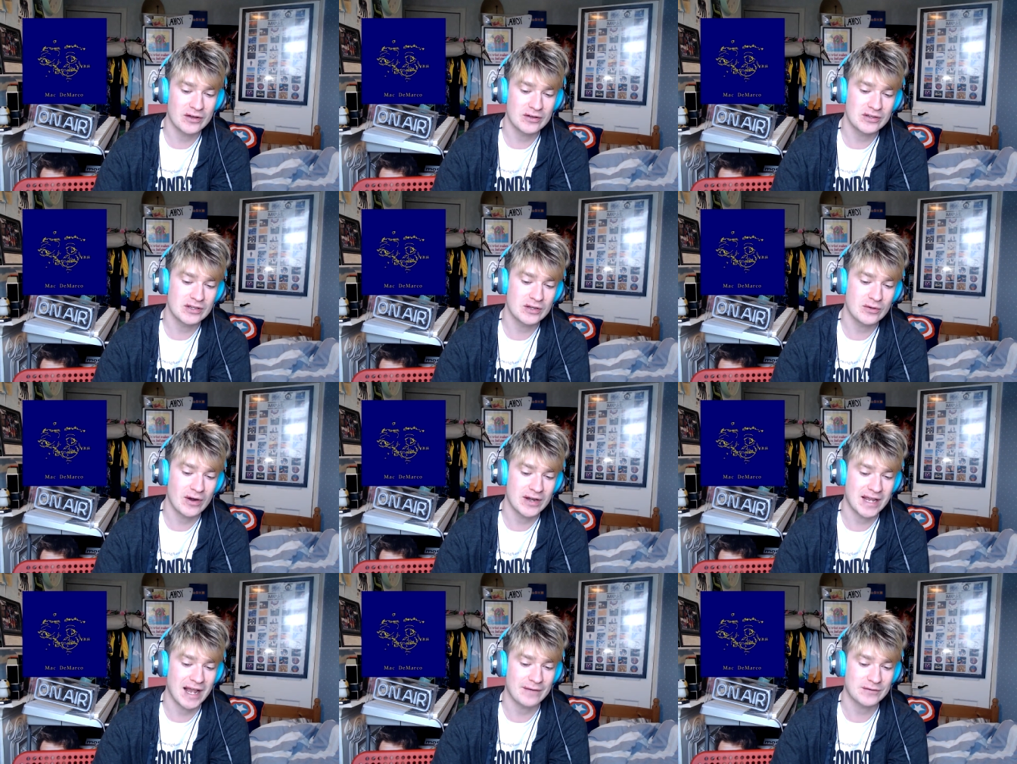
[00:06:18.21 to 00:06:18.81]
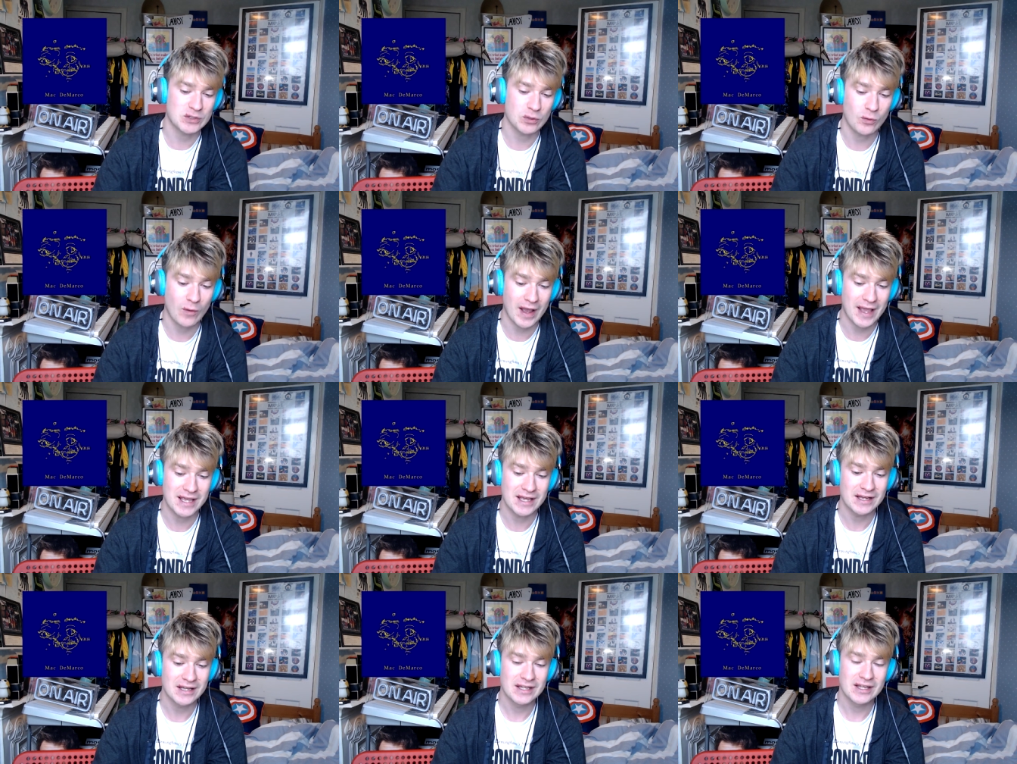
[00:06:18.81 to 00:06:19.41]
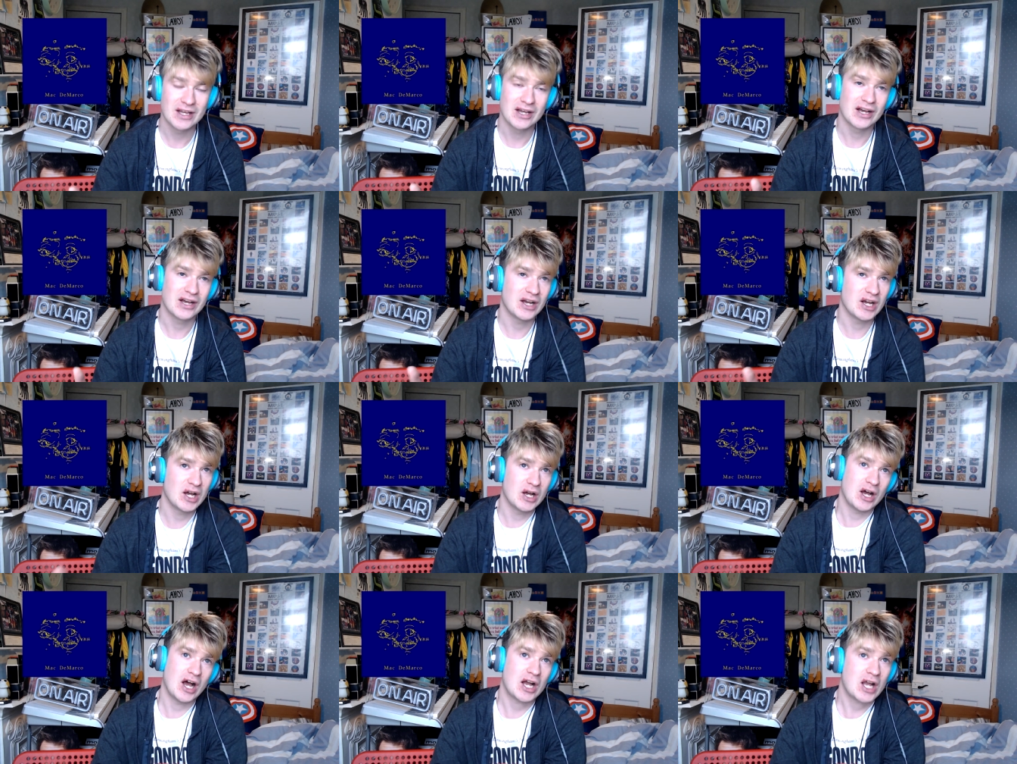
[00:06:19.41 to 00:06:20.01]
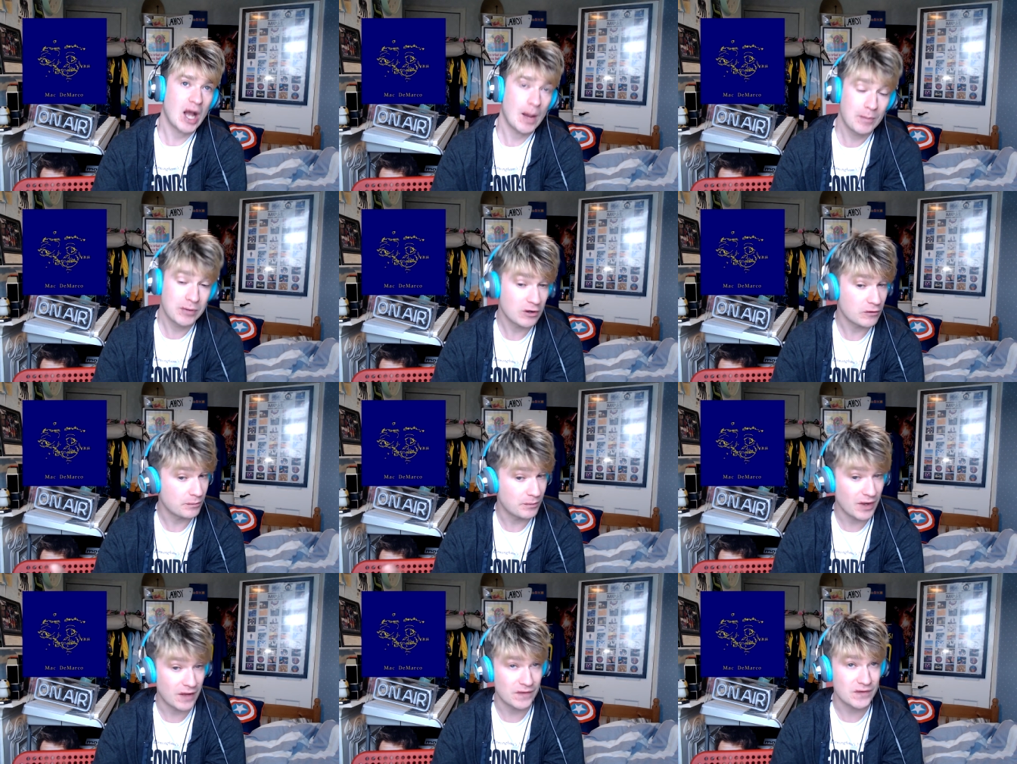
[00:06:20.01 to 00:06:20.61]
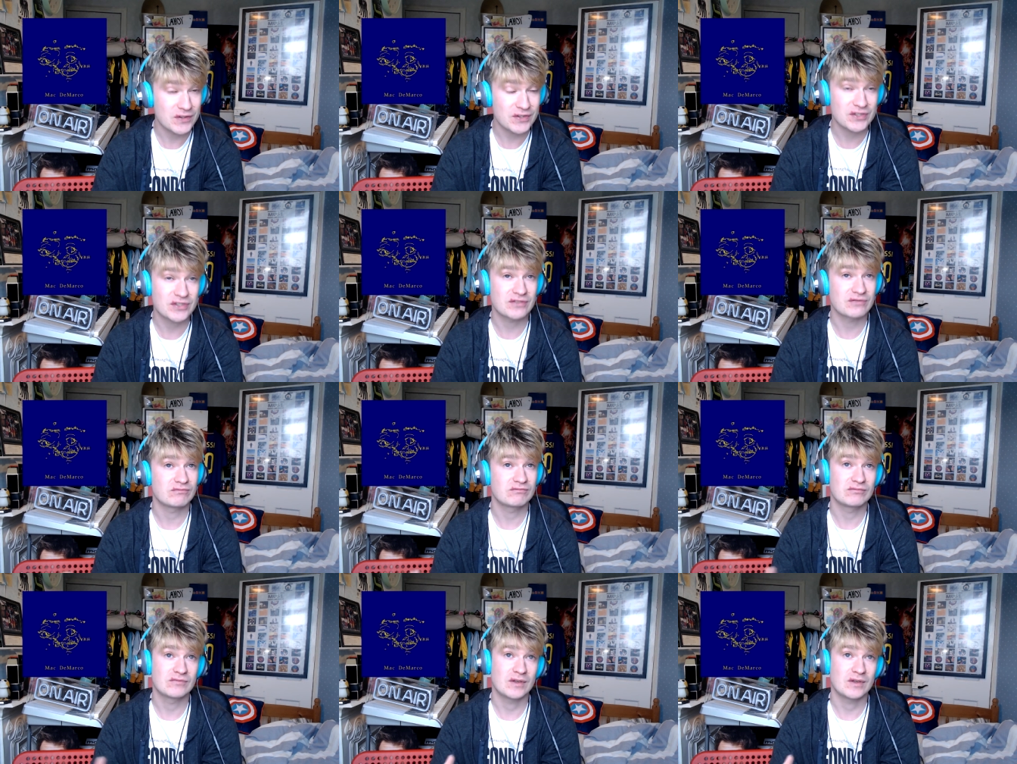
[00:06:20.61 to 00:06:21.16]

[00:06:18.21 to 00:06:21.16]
only have to wait a couple of months